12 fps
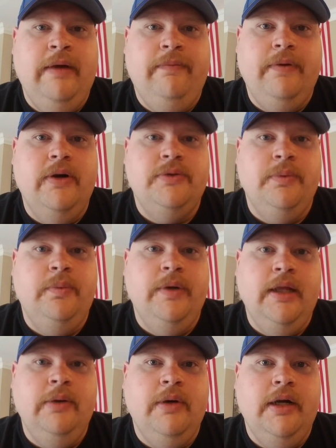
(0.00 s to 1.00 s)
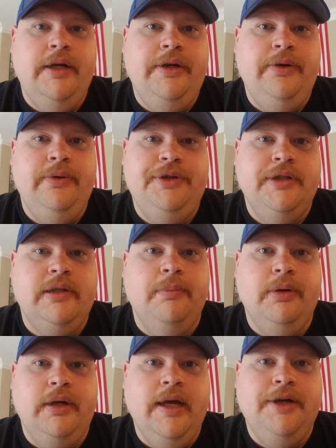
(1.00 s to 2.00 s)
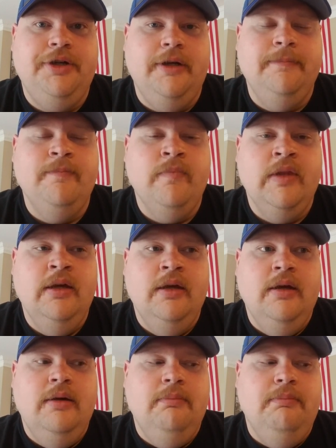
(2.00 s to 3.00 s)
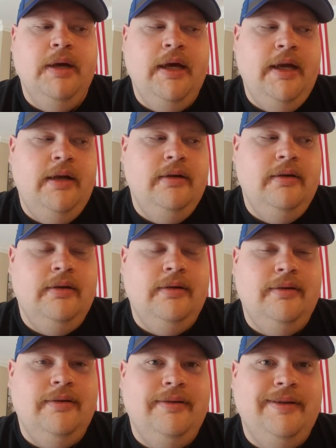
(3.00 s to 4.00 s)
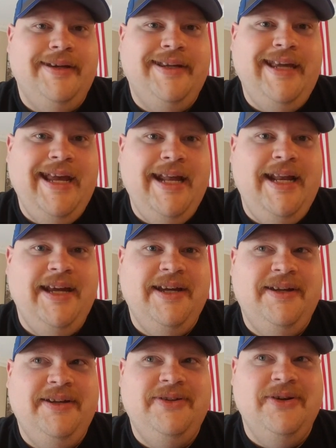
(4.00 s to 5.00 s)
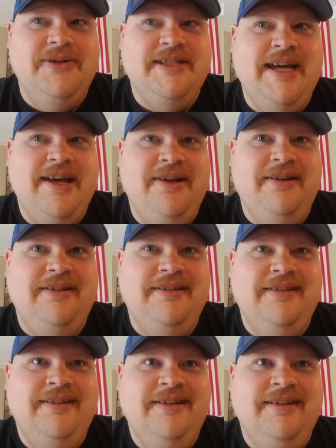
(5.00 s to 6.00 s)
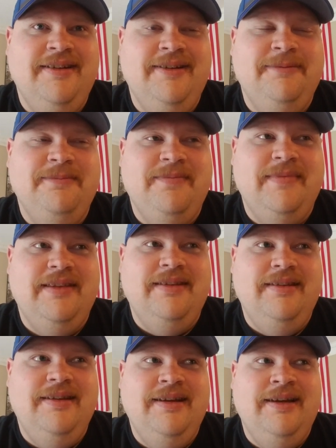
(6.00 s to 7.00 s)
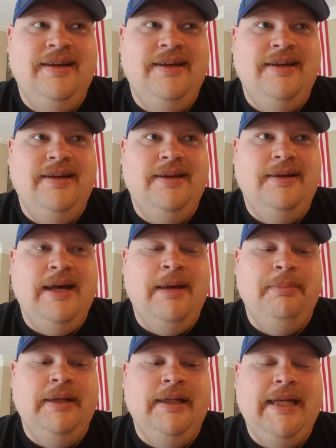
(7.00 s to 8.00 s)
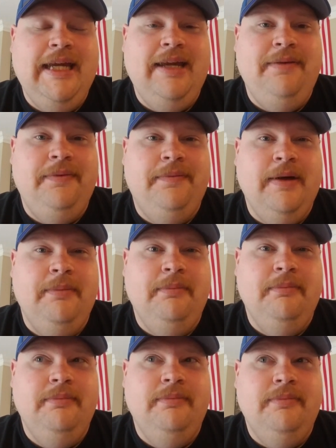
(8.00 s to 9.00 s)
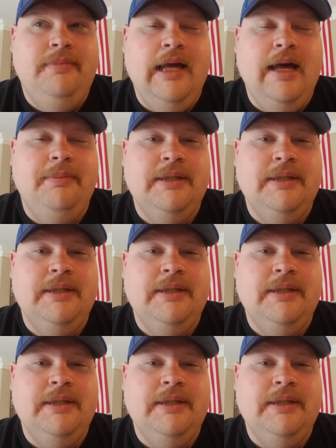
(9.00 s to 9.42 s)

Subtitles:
first we really wanted to do just the production, but the Canik turns out, I believe, if I'm not